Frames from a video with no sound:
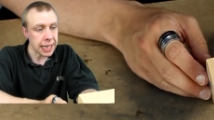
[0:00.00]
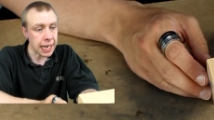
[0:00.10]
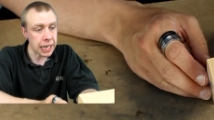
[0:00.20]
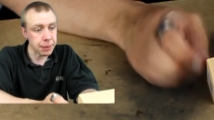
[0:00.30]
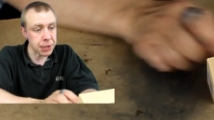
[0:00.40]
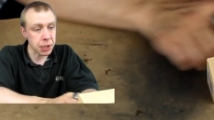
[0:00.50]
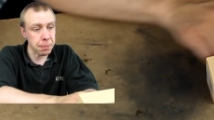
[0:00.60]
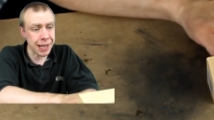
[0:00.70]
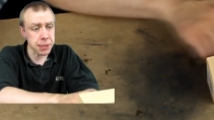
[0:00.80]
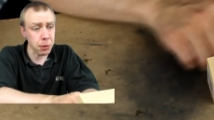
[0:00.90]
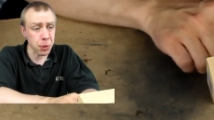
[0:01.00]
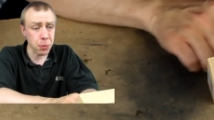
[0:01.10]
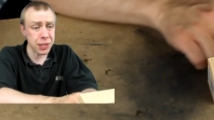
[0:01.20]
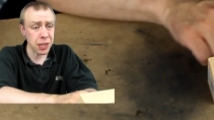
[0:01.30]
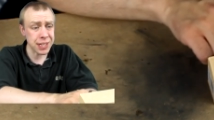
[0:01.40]
It's compatible with
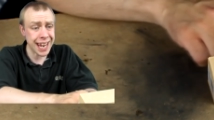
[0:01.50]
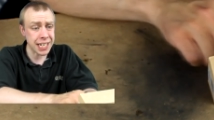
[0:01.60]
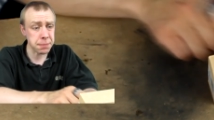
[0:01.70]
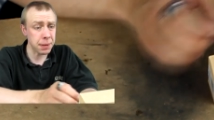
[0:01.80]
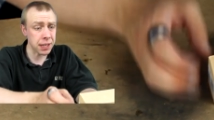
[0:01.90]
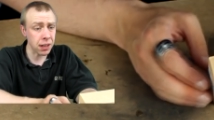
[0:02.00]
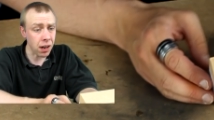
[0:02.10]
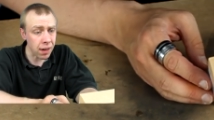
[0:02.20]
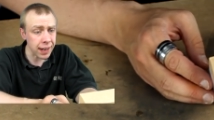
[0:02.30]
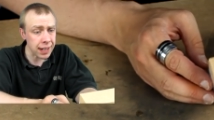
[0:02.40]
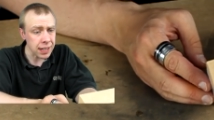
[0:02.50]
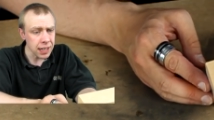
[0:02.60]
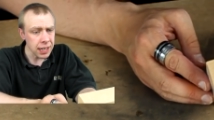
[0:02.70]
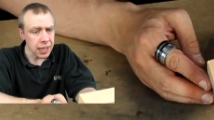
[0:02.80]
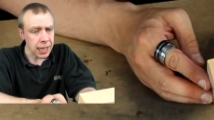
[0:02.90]
Windows XP and higher.
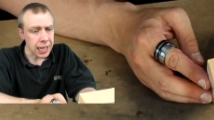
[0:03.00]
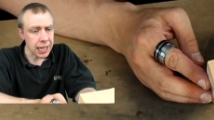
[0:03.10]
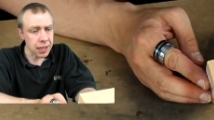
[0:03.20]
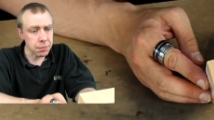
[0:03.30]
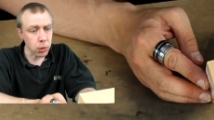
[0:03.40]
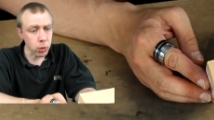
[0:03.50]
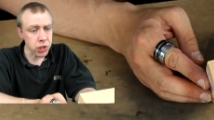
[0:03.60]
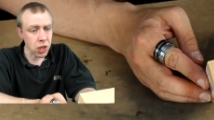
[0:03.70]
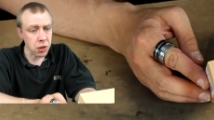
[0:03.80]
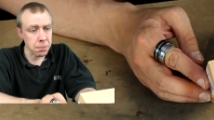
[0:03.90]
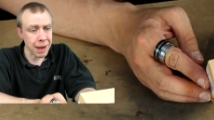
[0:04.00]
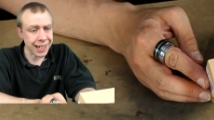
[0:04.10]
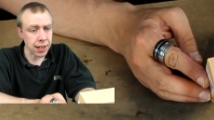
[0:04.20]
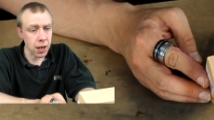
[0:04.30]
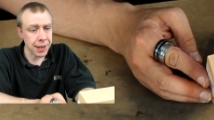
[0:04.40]
Also
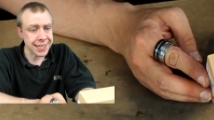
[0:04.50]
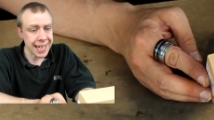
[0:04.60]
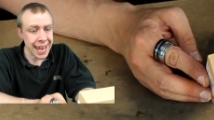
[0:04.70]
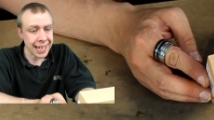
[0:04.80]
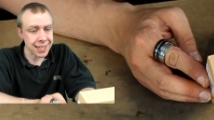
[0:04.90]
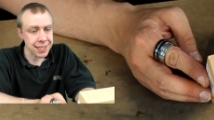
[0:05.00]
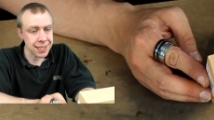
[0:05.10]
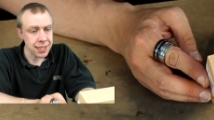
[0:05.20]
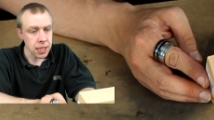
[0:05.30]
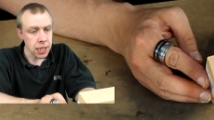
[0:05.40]
Mac OS X.